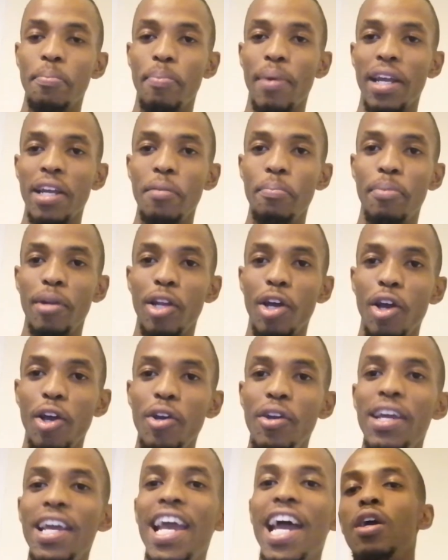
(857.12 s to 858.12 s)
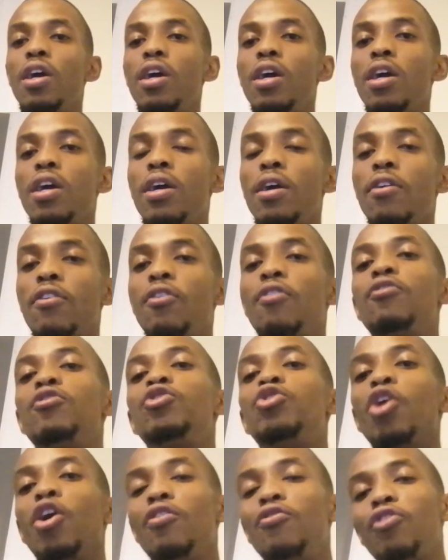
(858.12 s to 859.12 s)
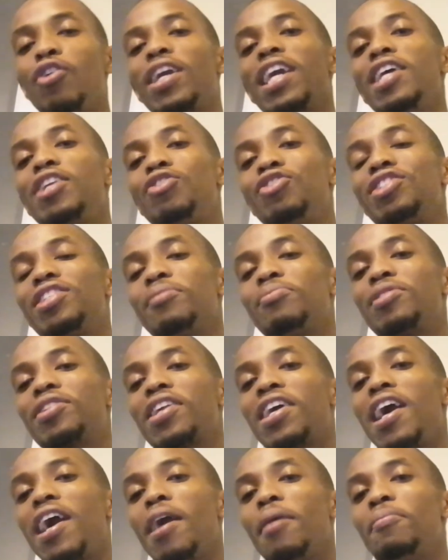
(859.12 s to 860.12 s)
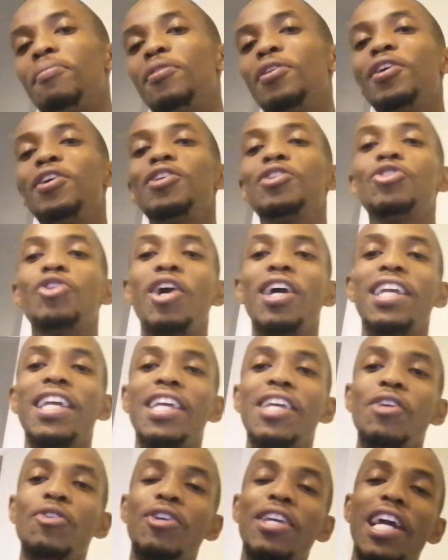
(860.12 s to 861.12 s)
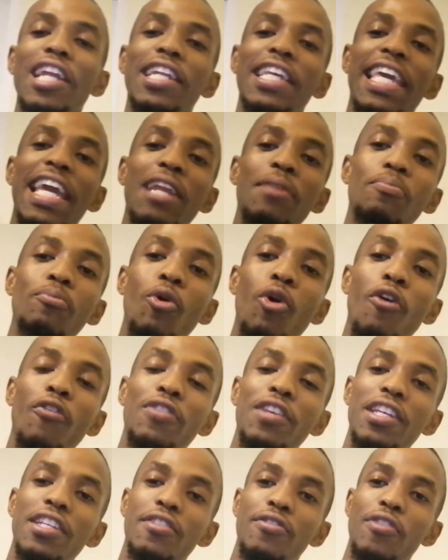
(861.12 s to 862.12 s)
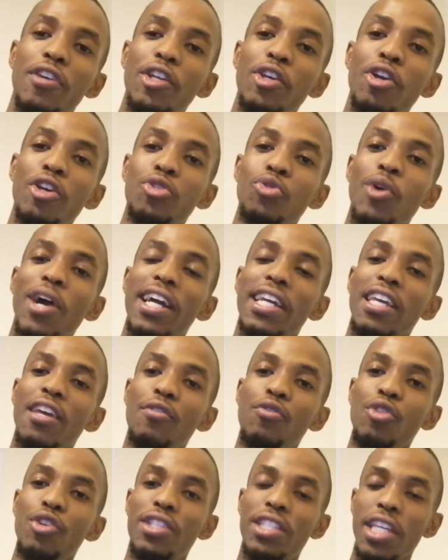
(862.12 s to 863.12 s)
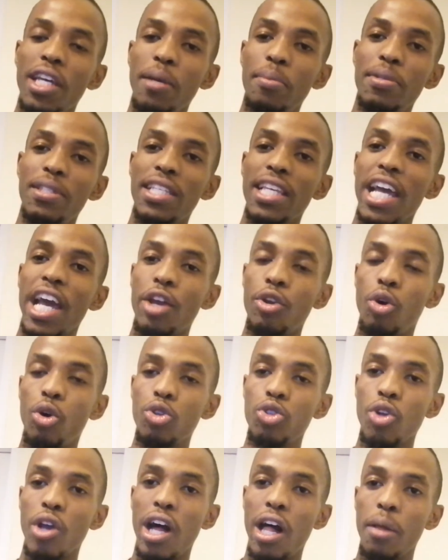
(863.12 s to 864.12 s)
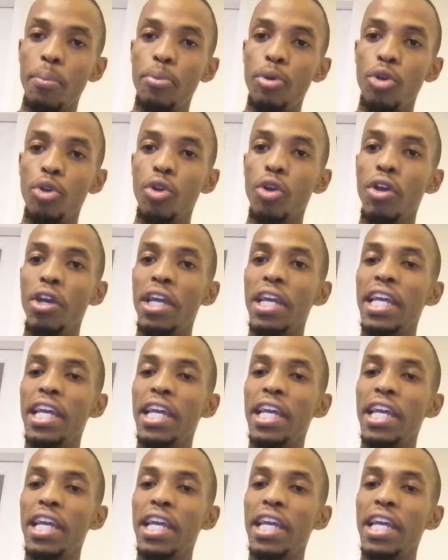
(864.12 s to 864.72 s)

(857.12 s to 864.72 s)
button below. Don't forget to subscribe so I can get more of these videos where I give you tips and also help you